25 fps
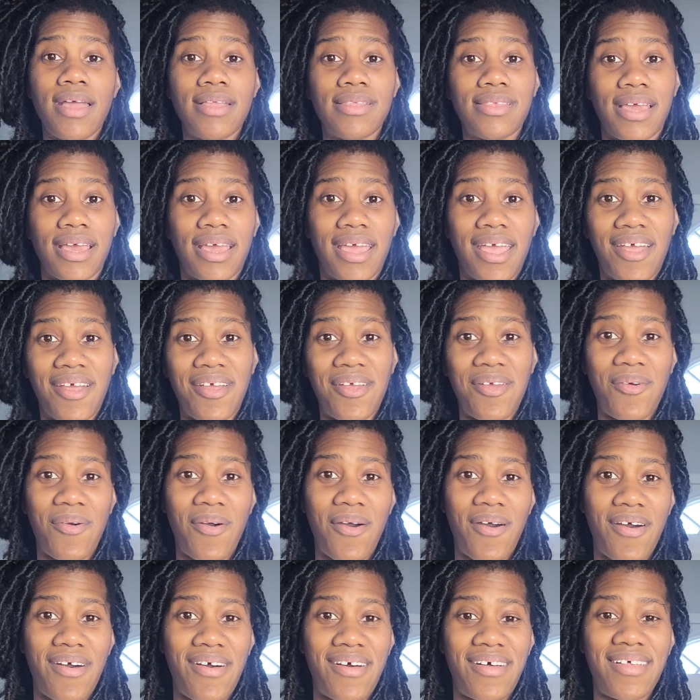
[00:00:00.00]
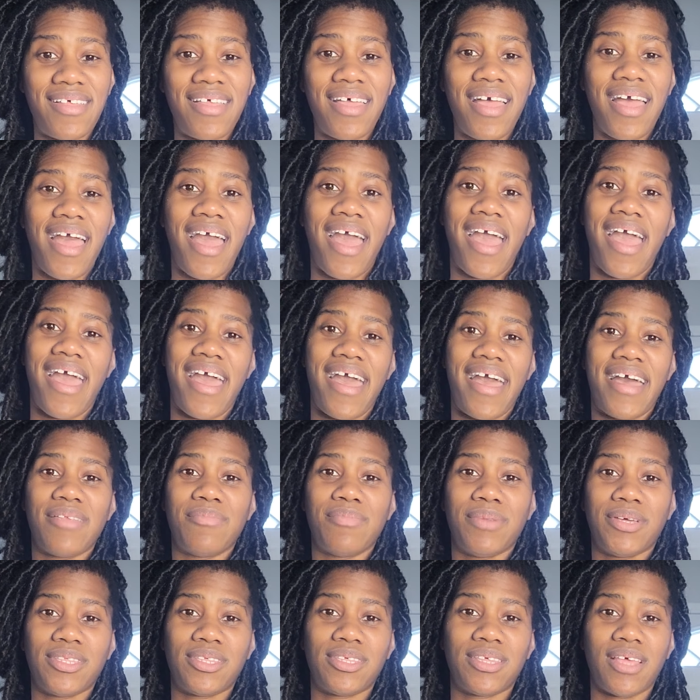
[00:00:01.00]
Take care, you all, and
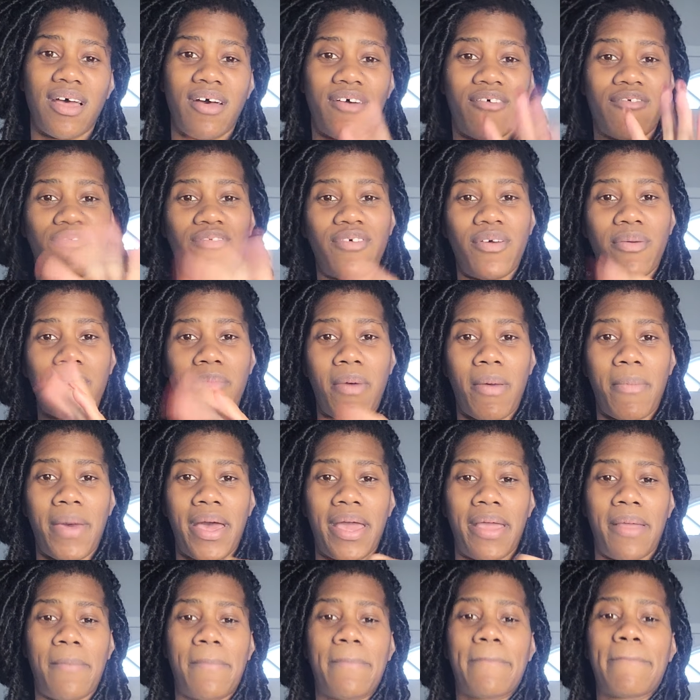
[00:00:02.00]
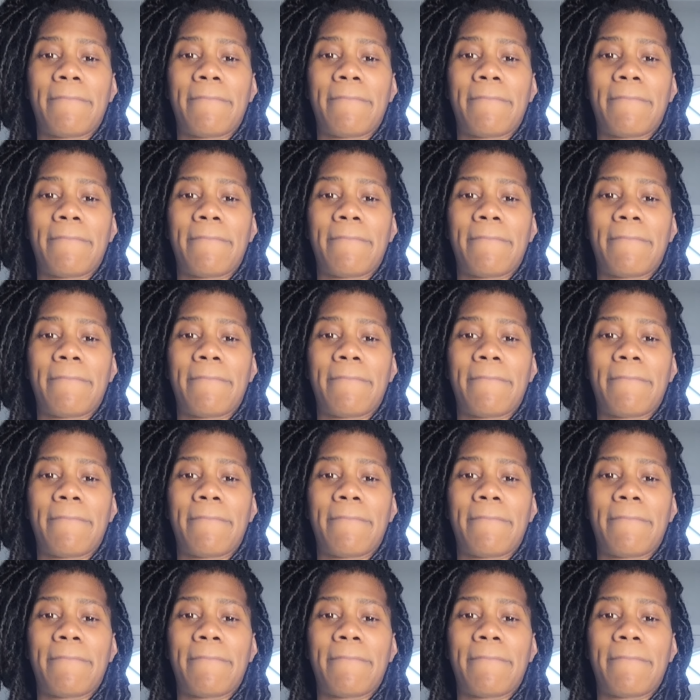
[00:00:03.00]
much love. Bye-bye.